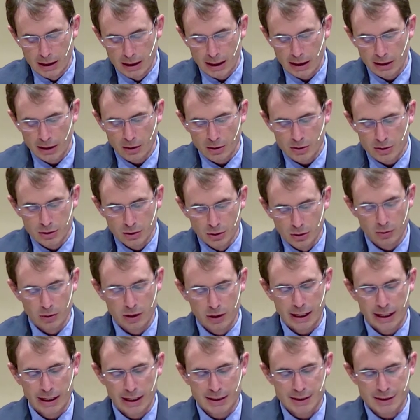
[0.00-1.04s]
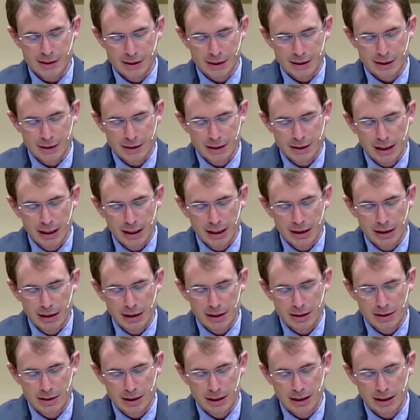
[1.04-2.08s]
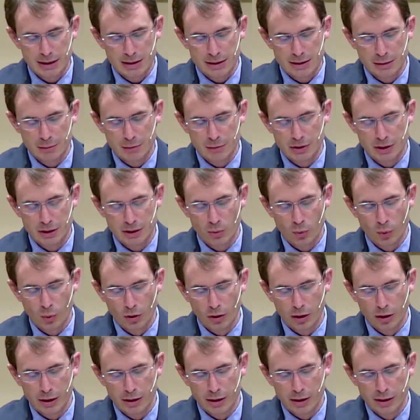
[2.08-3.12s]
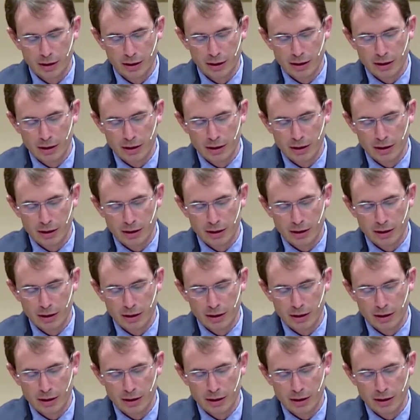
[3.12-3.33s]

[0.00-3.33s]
And also in Acts 16 and then 2 Timothy 1,